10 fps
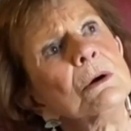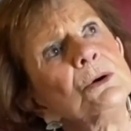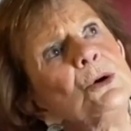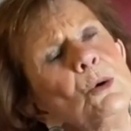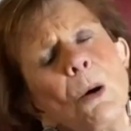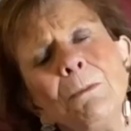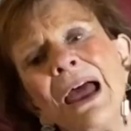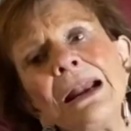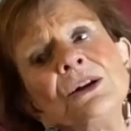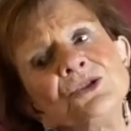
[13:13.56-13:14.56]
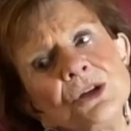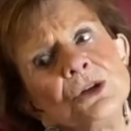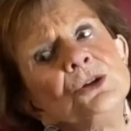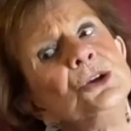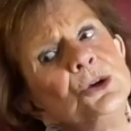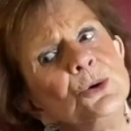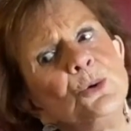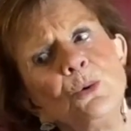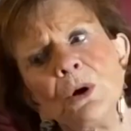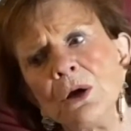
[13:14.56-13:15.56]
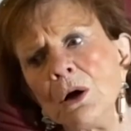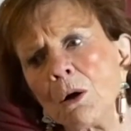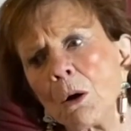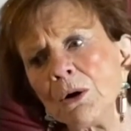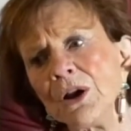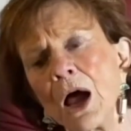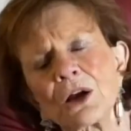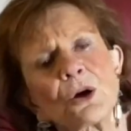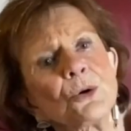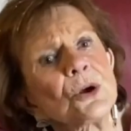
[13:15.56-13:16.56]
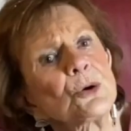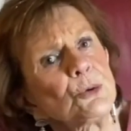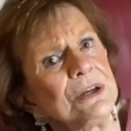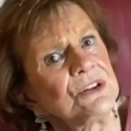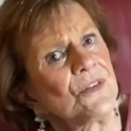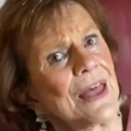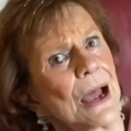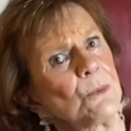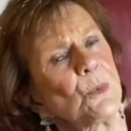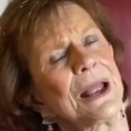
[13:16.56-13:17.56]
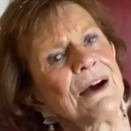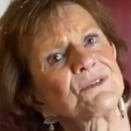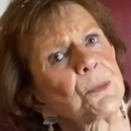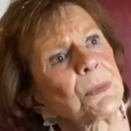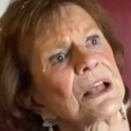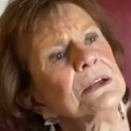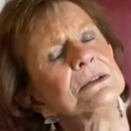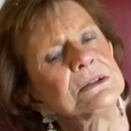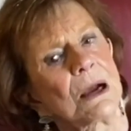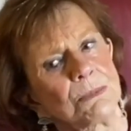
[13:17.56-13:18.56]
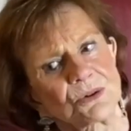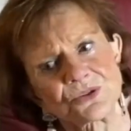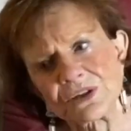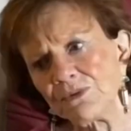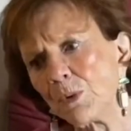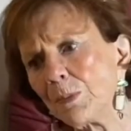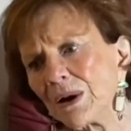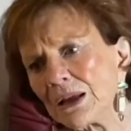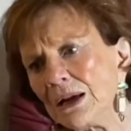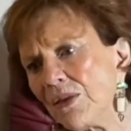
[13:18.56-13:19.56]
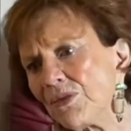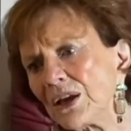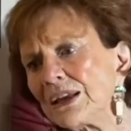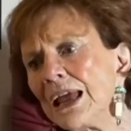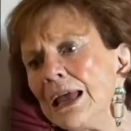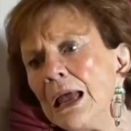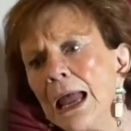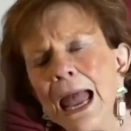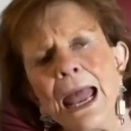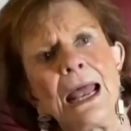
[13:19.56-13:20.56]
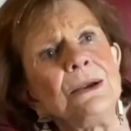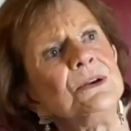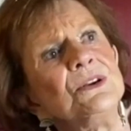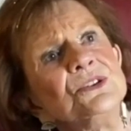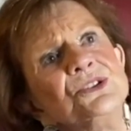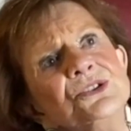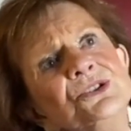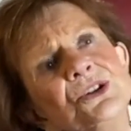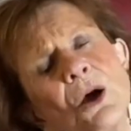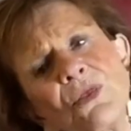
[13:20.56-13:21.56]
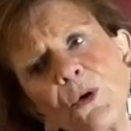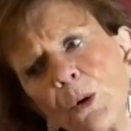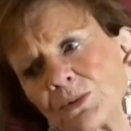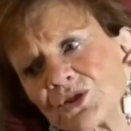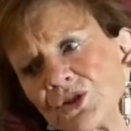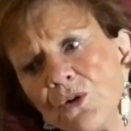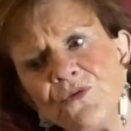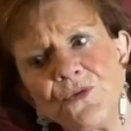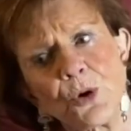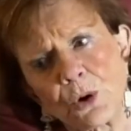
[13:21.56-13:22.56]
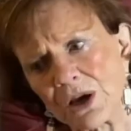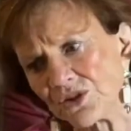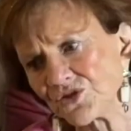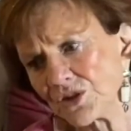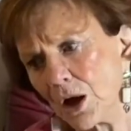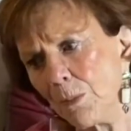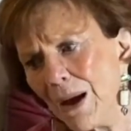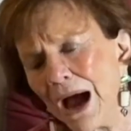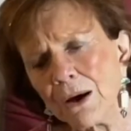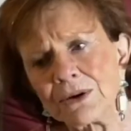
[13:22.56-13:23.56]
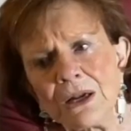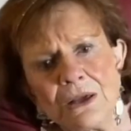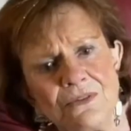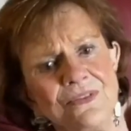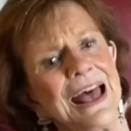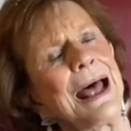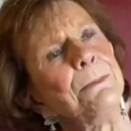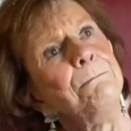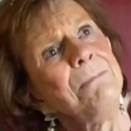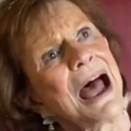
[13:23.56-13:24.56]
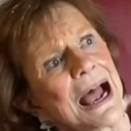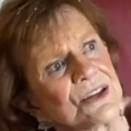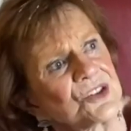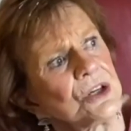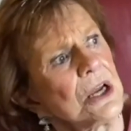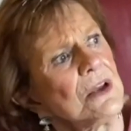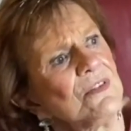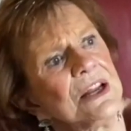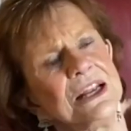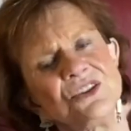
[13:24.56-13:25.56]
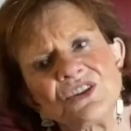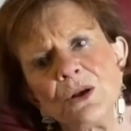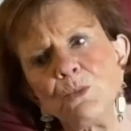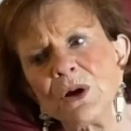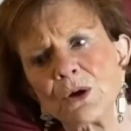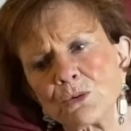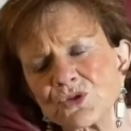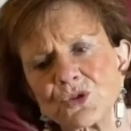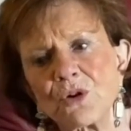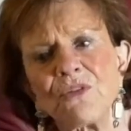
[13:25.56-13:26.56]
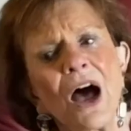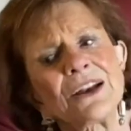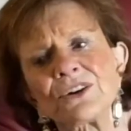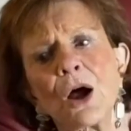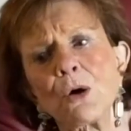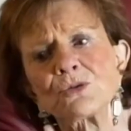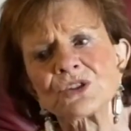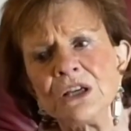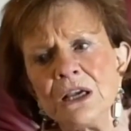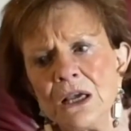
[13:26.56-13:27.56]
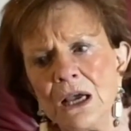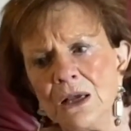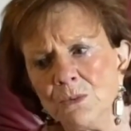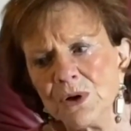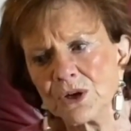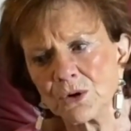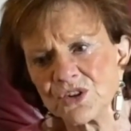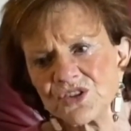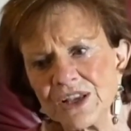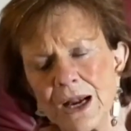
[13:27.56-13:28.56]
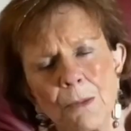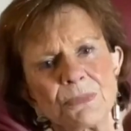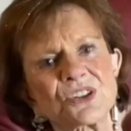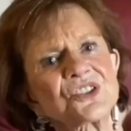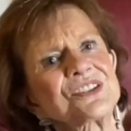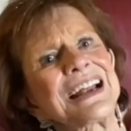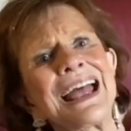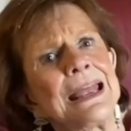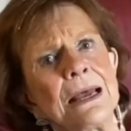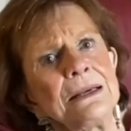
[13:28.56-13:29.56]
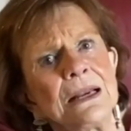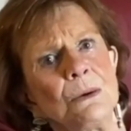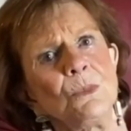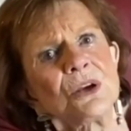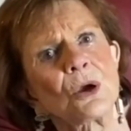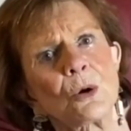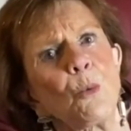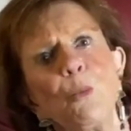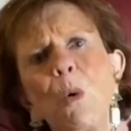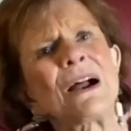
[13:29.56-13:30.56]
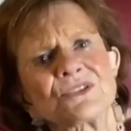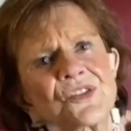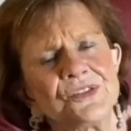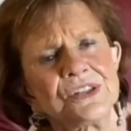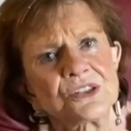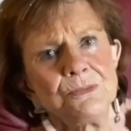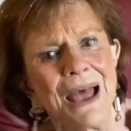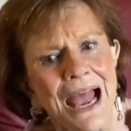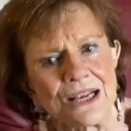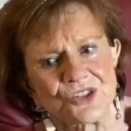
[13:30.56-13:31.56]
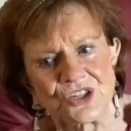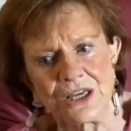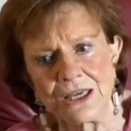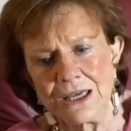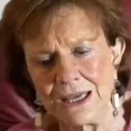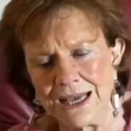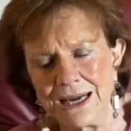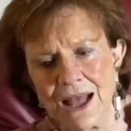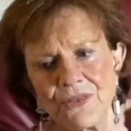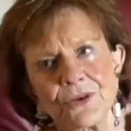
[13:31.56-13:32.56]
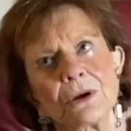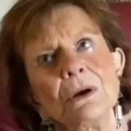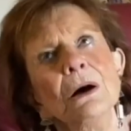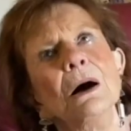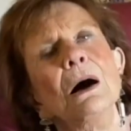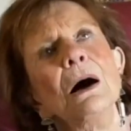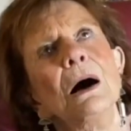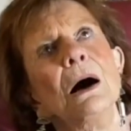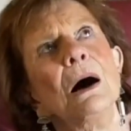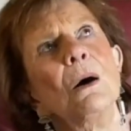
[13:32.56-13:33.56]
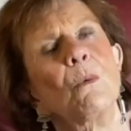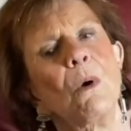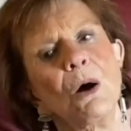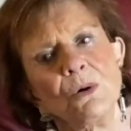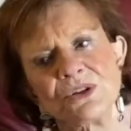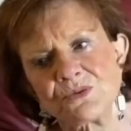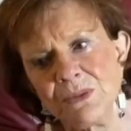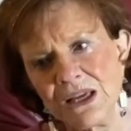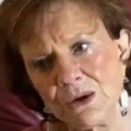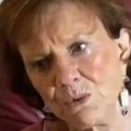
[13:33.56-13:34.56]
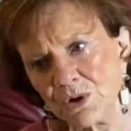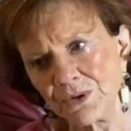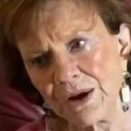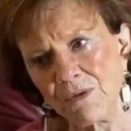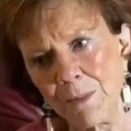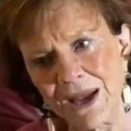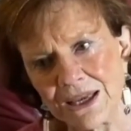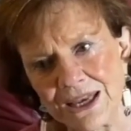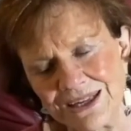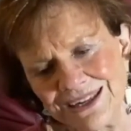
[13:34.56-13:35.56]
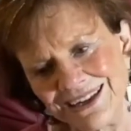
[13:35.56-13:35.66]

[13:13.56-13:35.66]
who are managing you are not going to agree to that. We have to play doubles if we play anything." And John Thorpe was so furious about that match that he said, "We're going to serve hot dogs, and we're going to set up a stand, and we're going to watch this match." And I thought, "Oh, woe is me, we'll never make it."